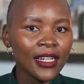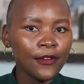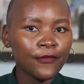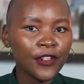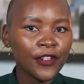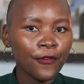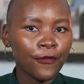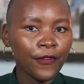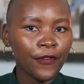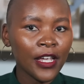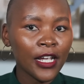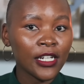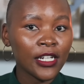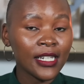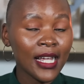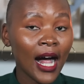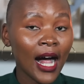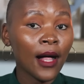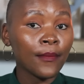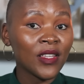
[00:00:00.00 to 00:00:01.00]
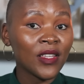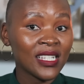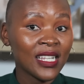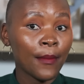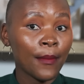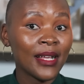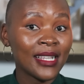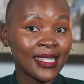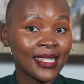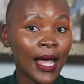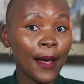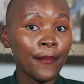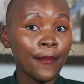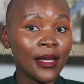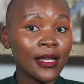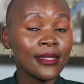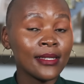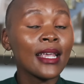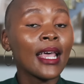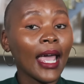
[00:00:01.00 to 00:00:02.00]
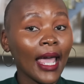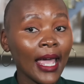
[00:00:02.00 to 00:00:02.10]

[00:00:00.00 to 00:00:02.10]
lift a finger to help the Zamas,